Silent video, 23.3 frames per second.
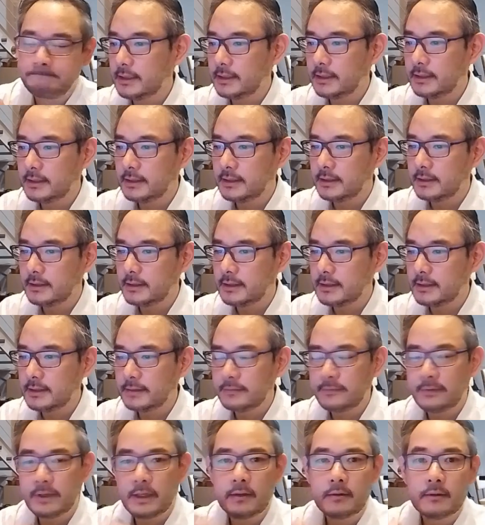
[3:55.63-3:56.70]

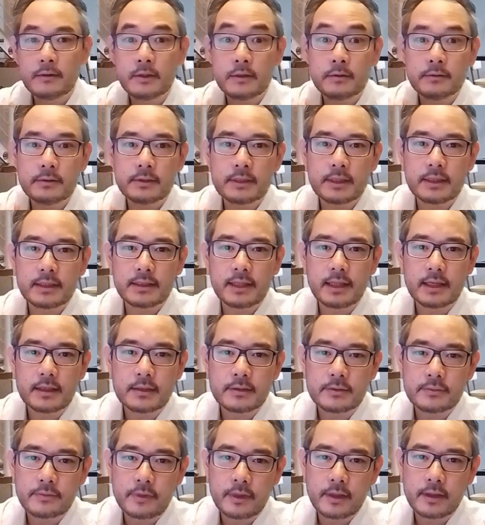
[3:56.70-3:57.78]
As a final note, I'd
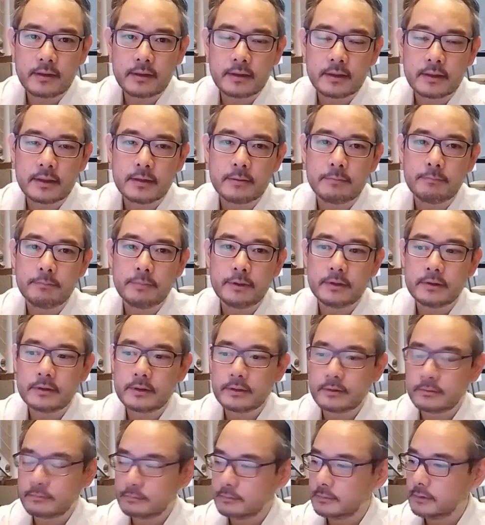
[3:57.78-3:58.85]
like to thank
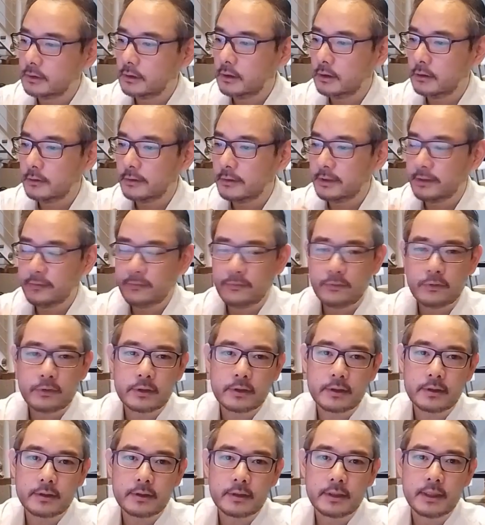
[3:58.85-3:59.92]
Peter Lorre
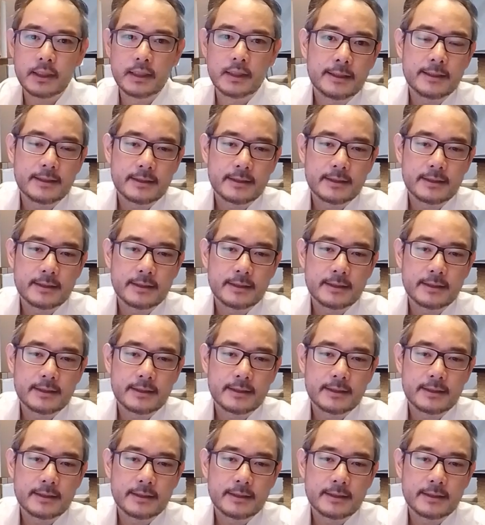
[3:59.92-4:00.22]
for